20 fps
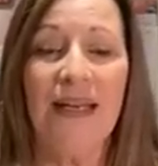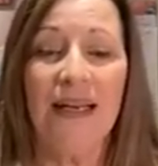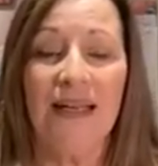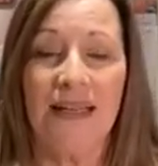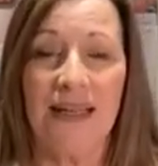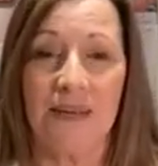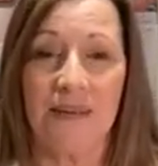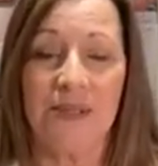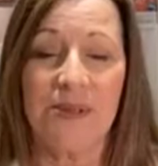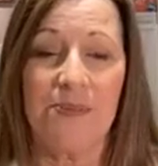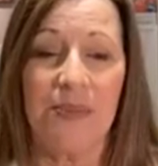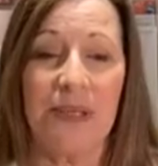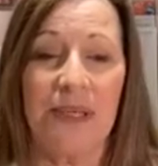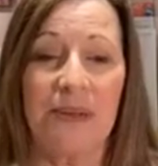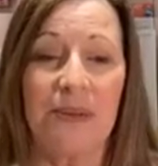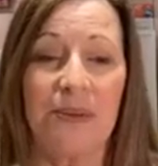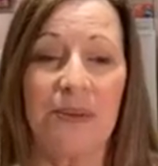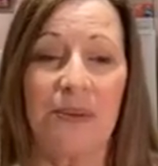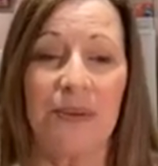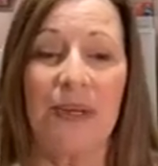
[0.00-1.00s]
that was pretty
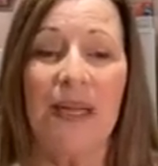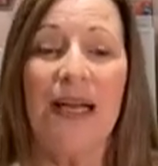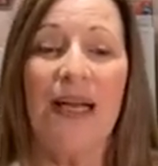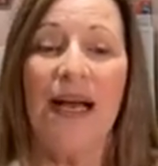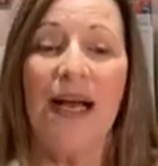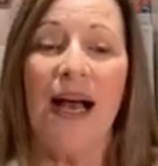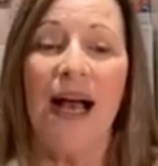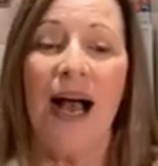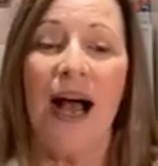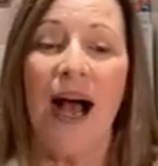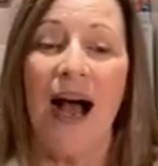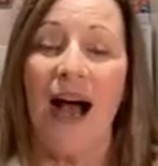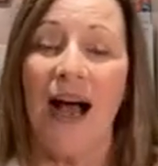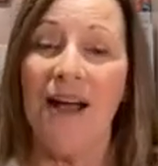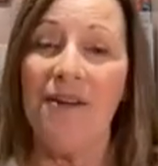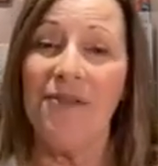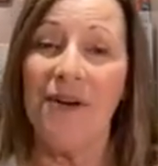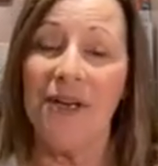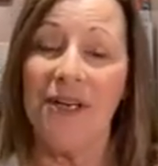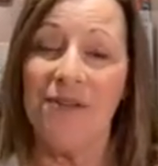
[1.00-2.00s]
cool. I
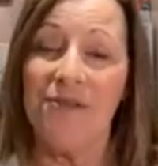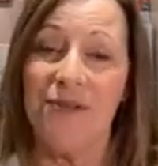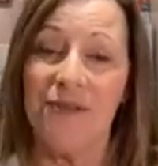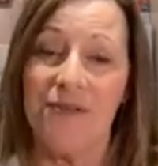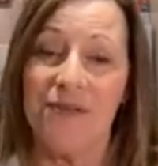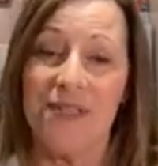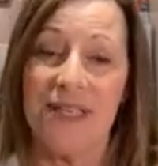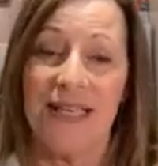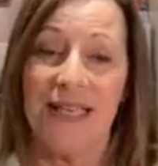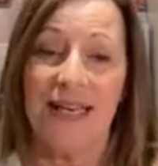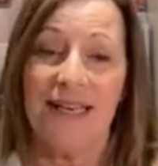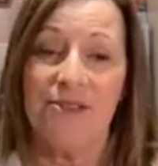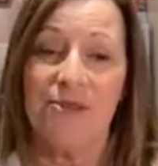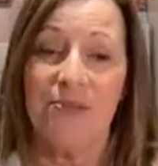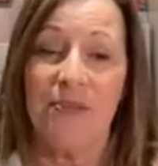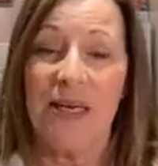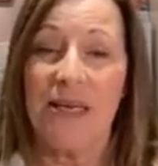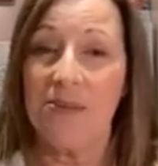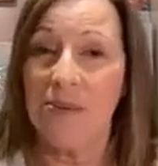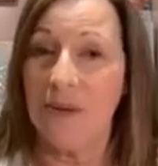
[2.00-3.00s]
have only 1,500
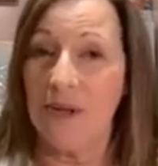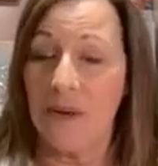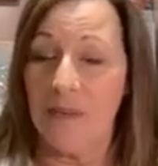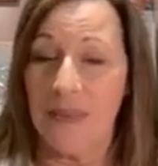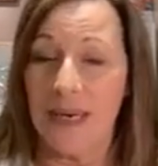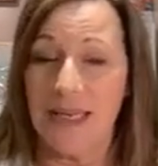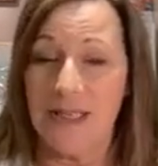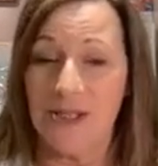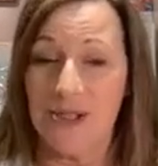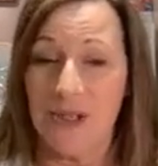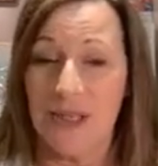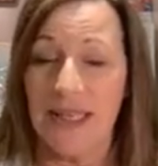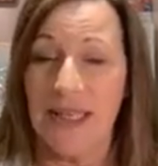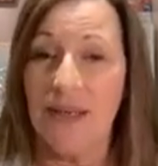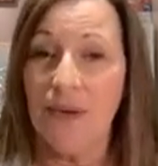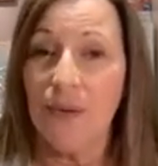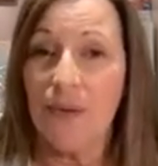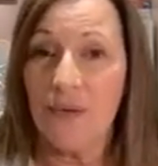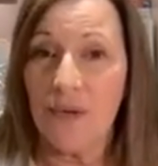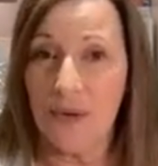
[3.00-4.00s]
people on my tree,
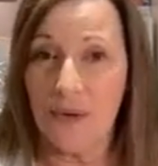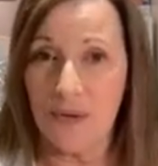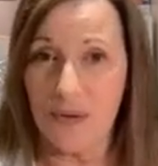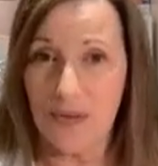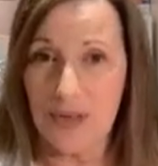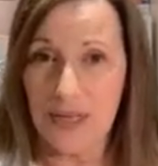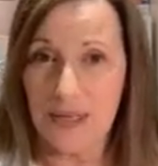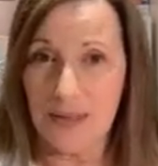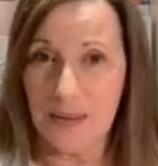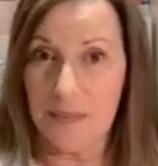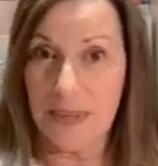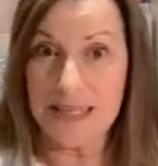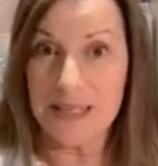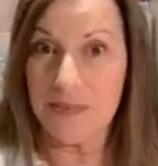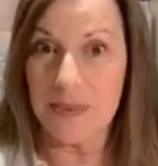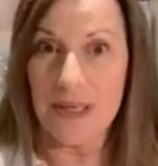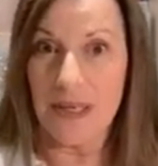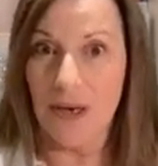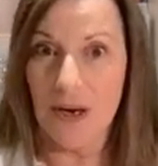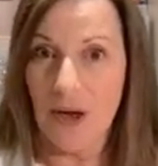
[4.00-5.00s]
although you think that must
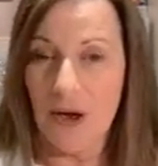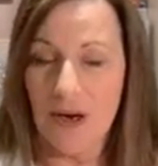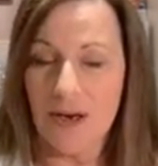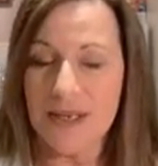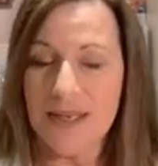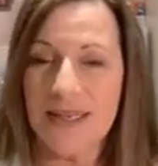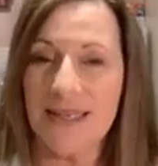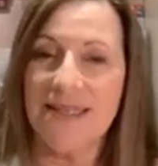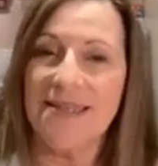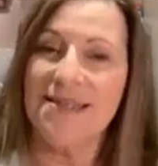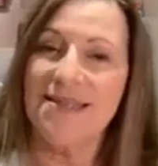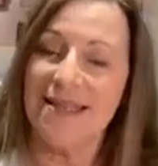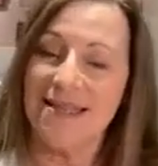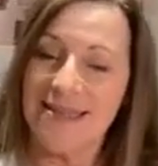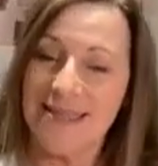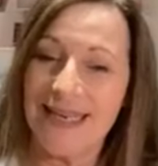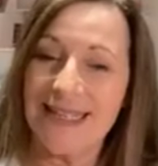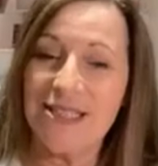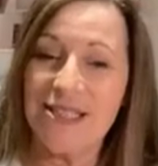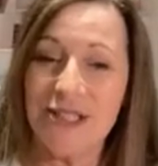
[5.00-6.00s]
be a lot. It's
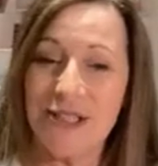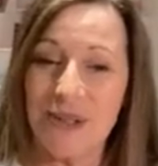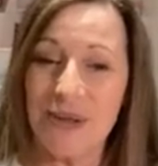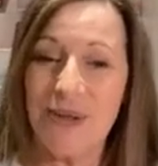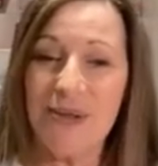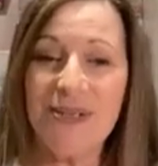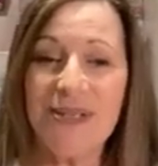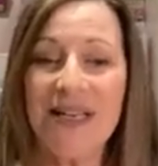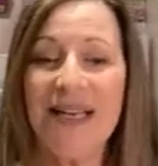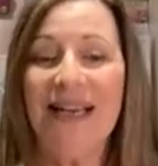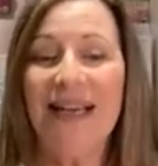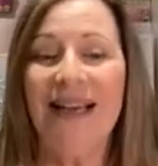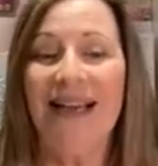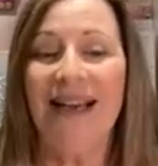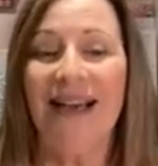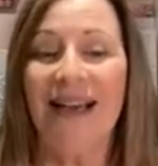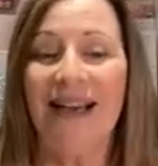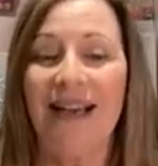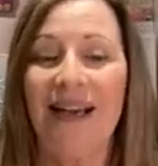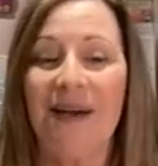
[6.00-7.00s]
actually not.
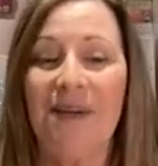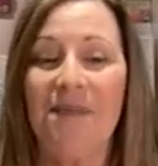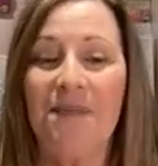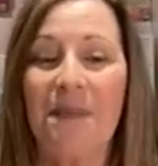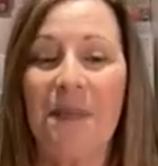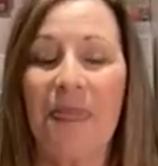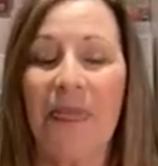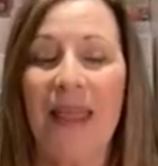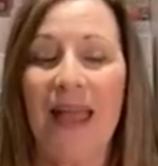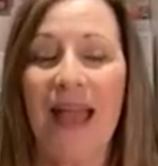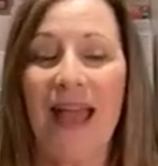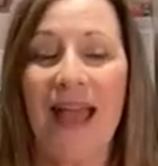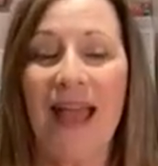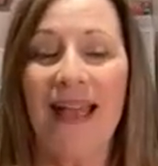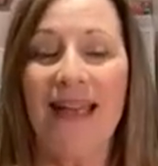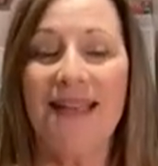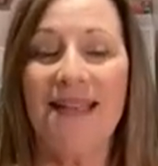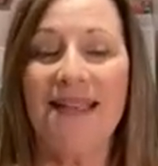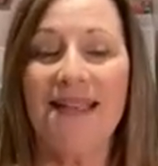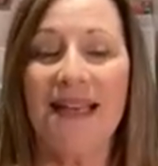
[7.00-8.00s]

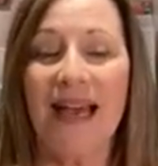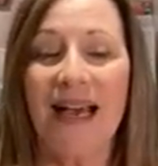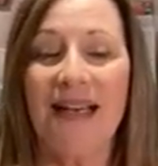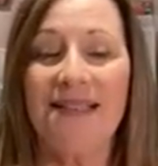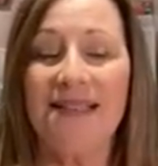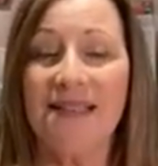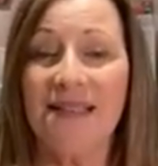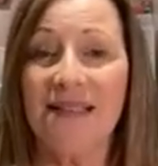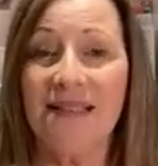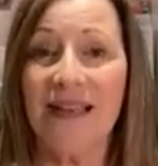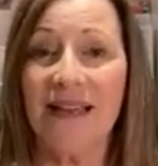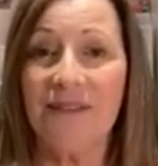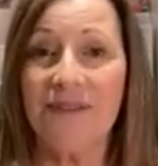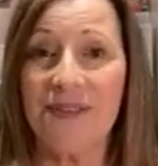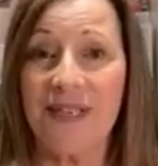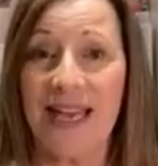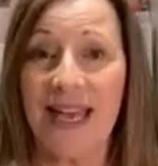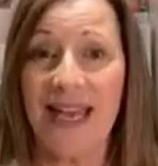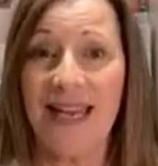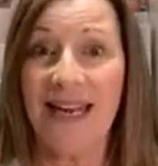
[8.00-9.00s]
And I still have
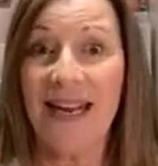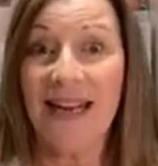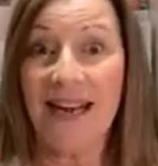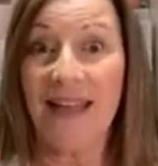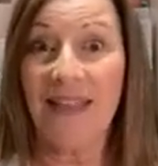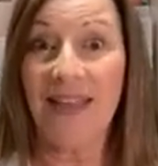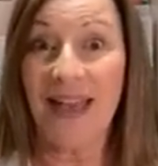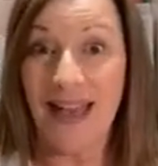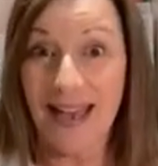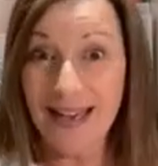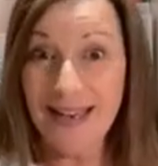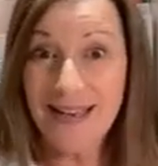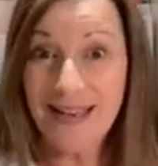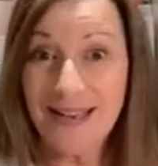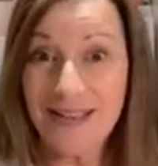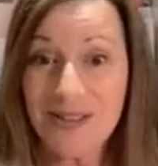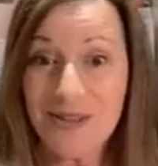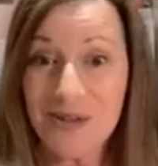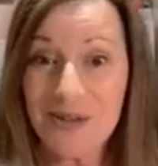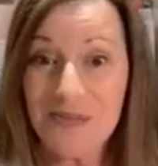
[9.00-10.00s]
to add another
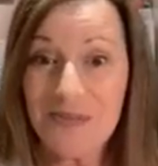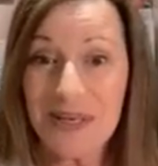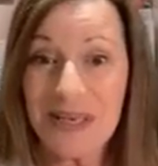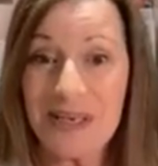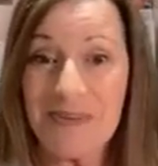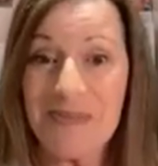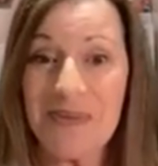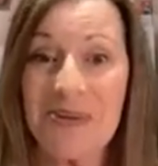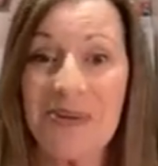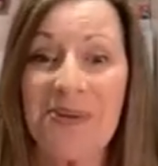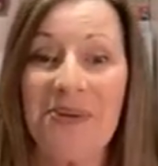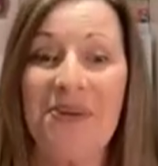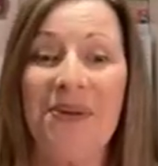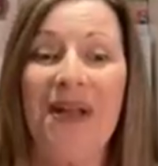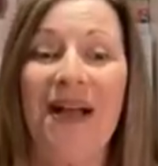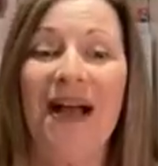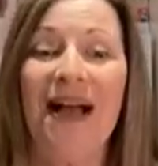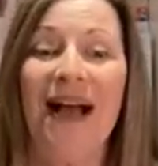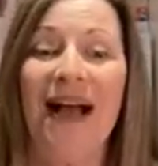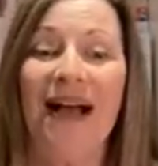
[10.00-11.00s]
800 people
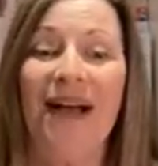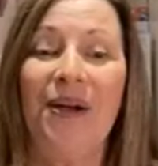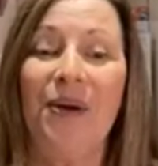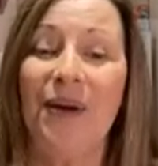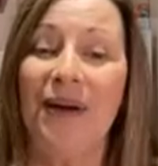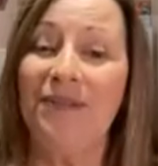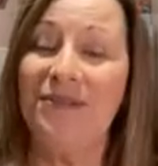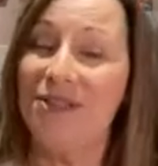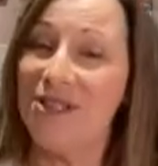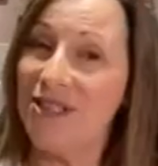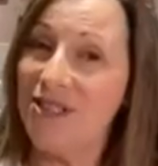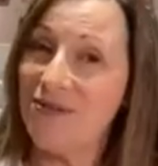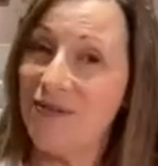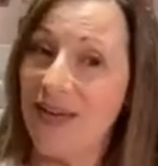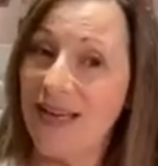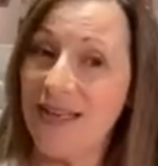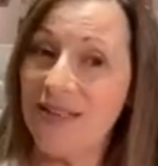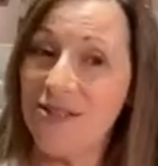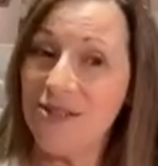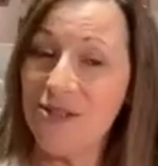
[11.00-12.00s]
who I've just
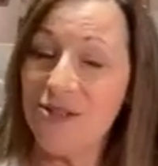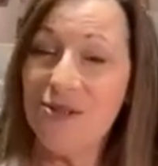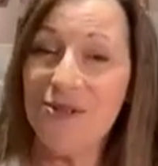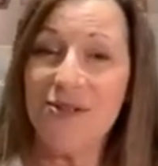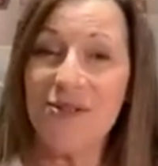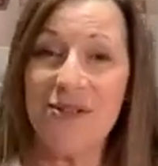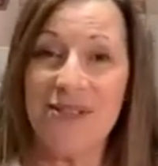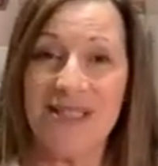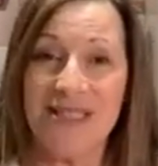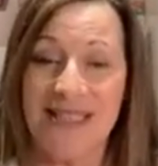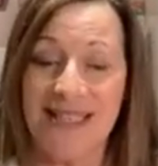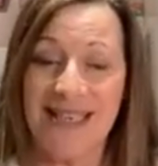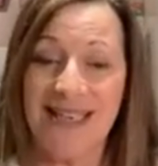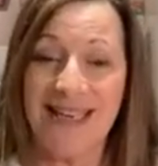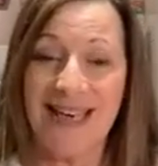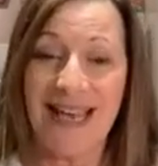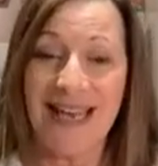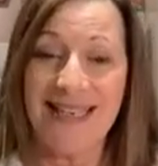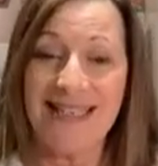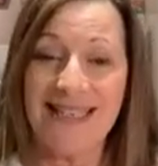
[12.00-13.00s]
found due to the
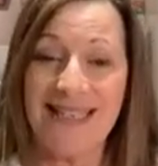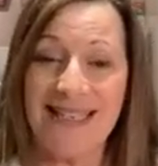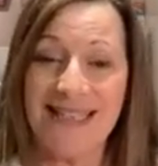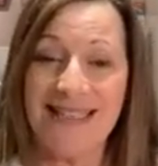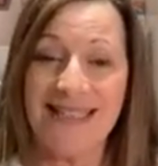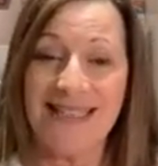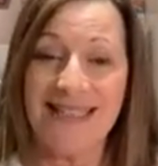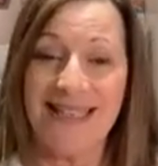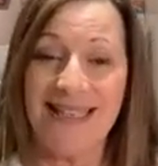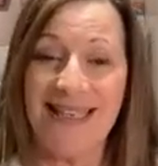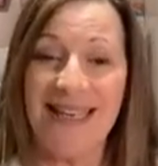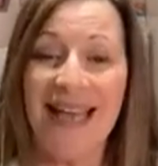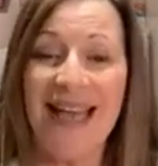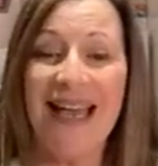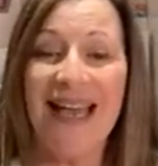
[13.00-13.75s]
DNA testing